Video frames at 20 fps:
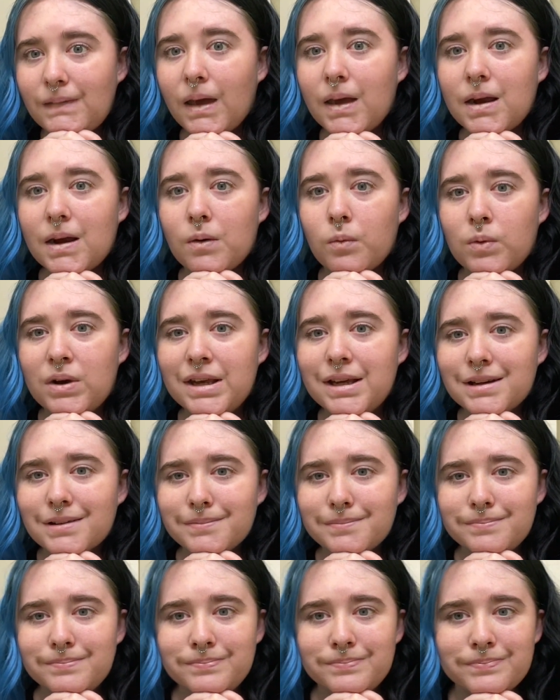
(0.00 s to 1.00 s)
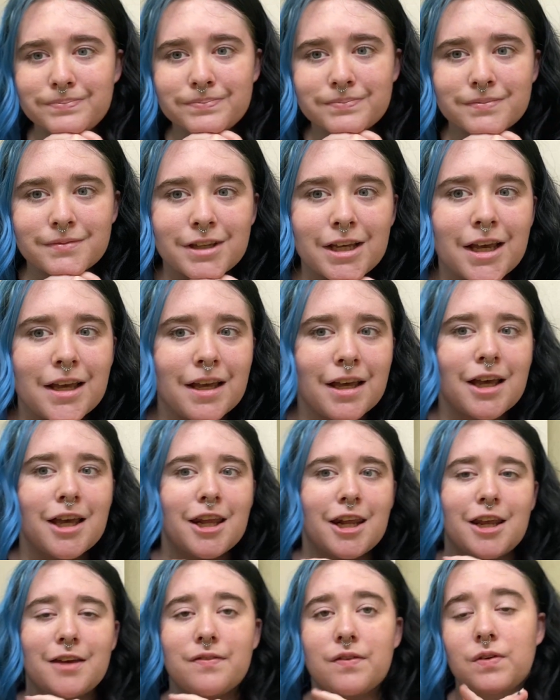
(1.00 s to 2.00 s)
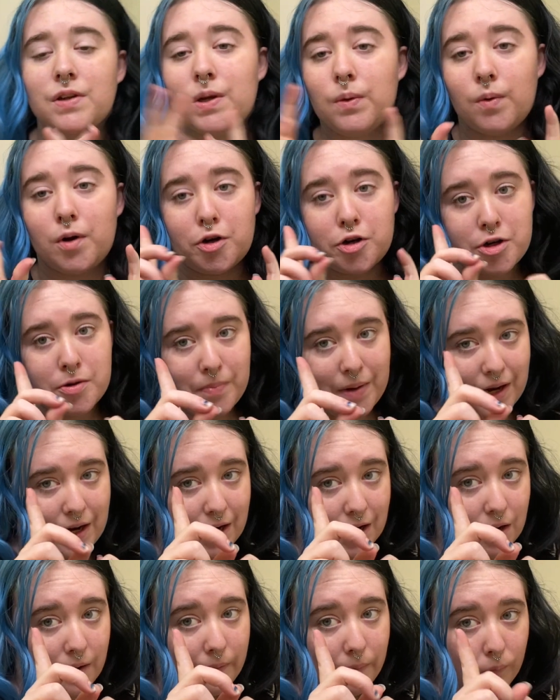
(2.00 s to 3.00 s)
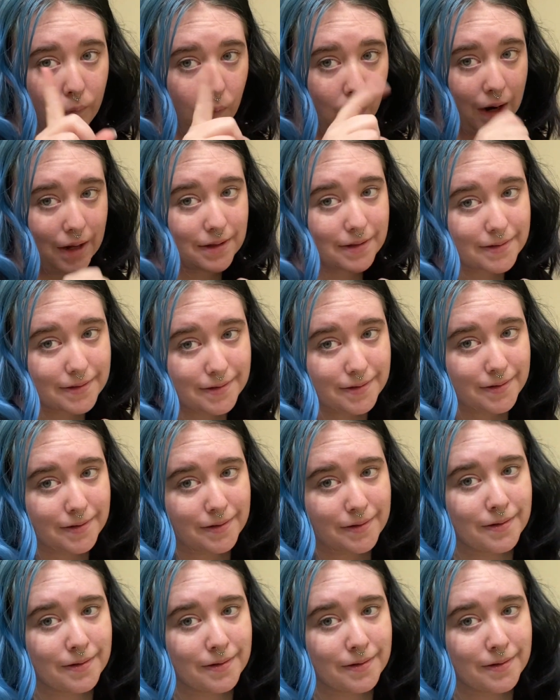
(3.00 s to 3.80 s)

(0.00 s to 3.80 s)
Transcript: a week. And I've only washed my hair once.